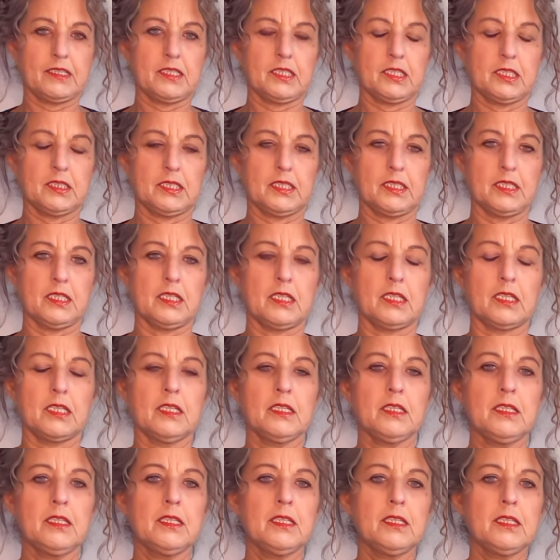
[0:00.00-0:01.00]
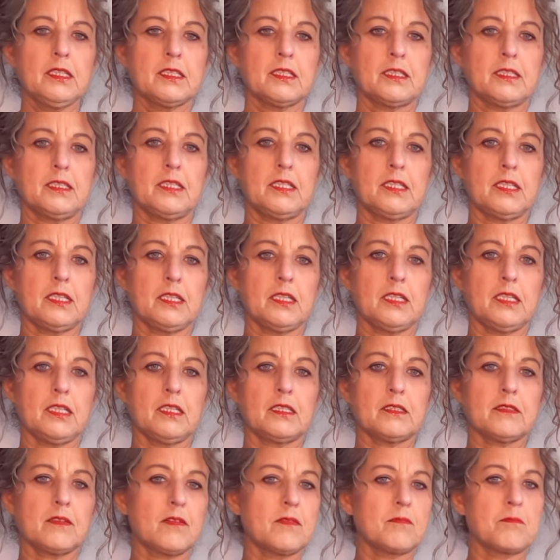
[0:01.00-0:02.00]
Helene, the
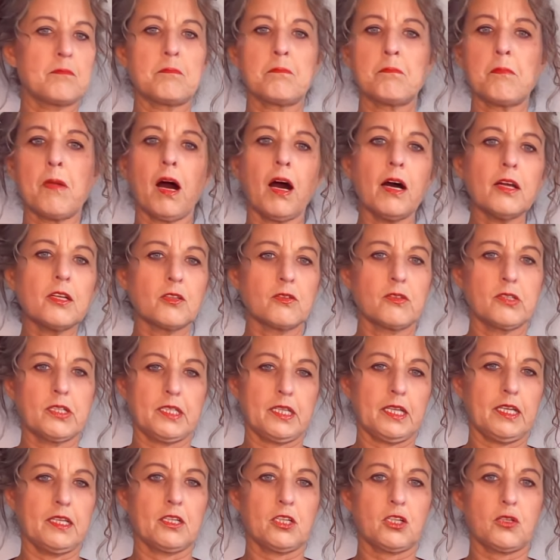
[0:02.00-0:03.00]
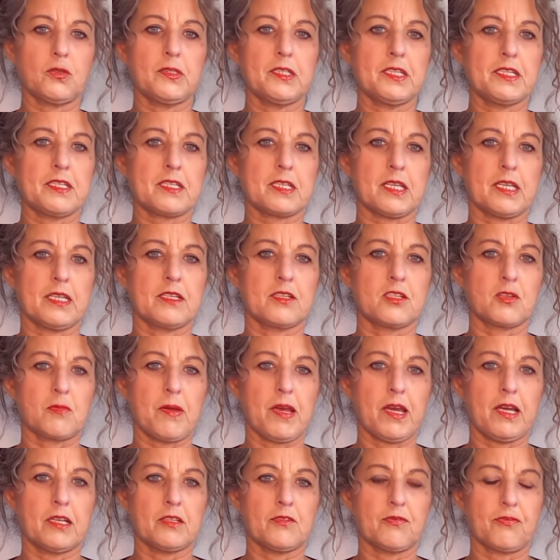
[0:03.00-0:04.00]
moderate increase in
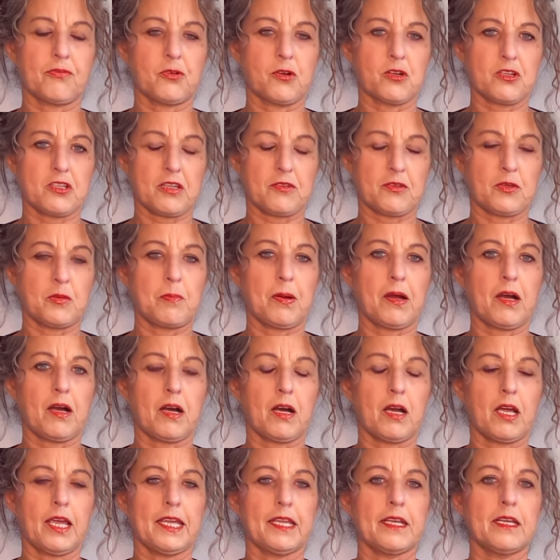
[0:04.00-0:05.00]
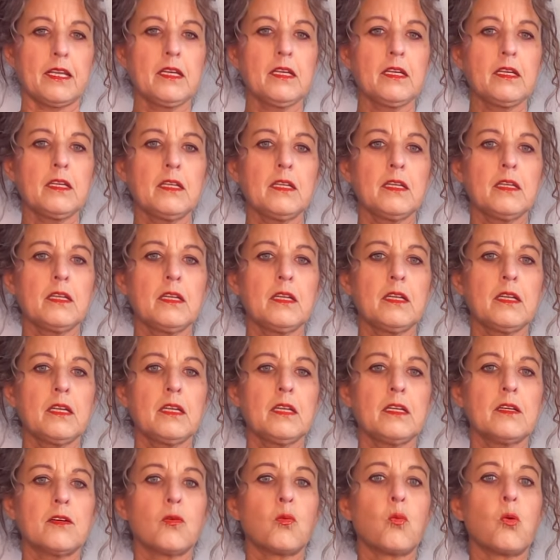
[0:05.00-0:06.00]
demand for Southern Pine
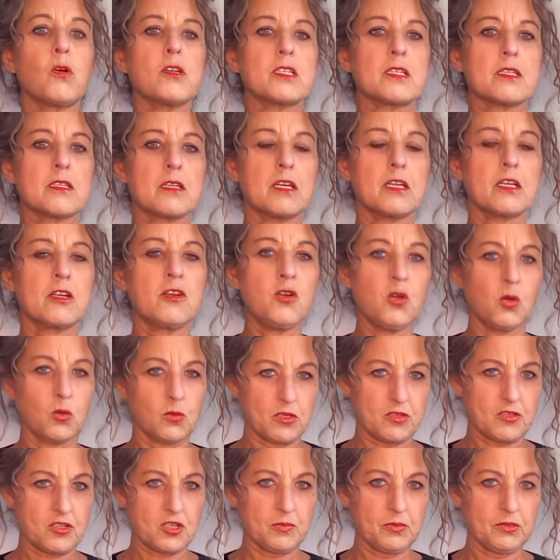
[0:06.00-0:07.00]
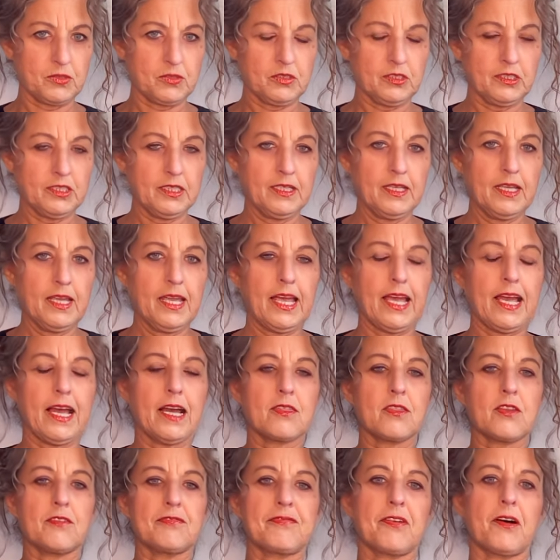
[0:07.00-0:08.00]
was noticeable, and
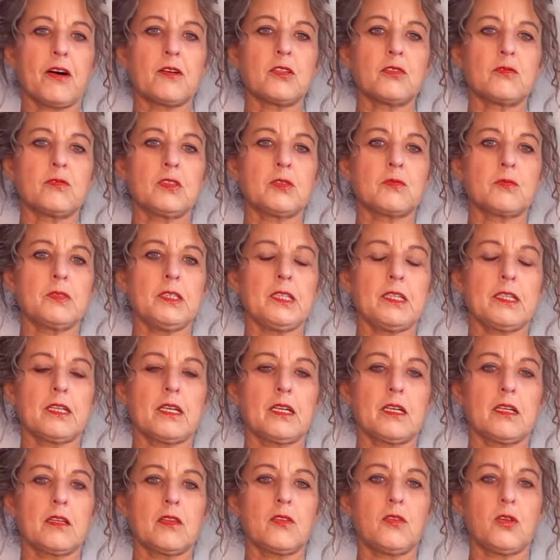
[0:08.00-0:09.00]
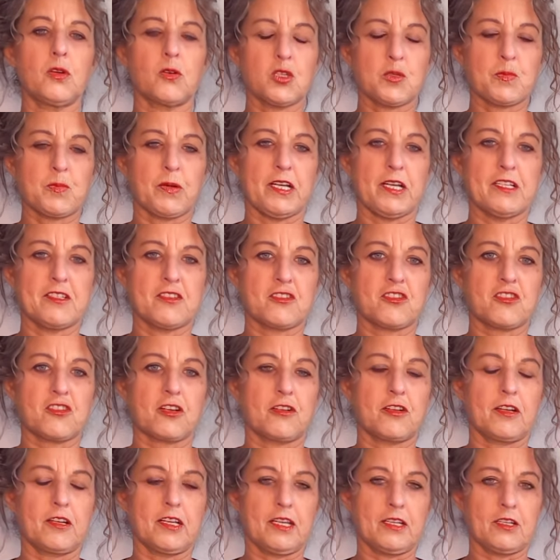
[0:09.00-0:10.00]
the following week those prices
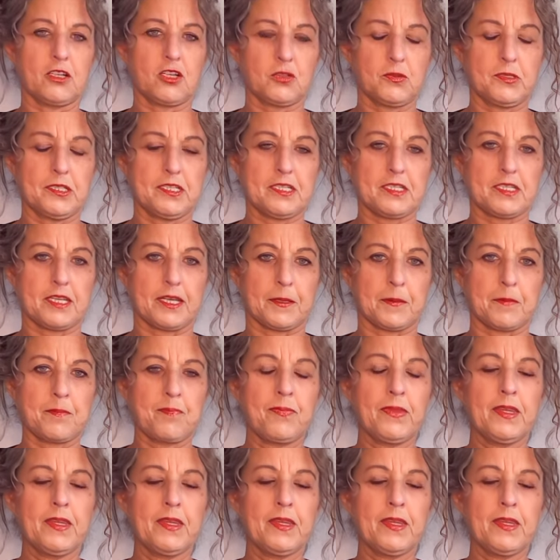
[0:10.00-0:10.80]
started increasing.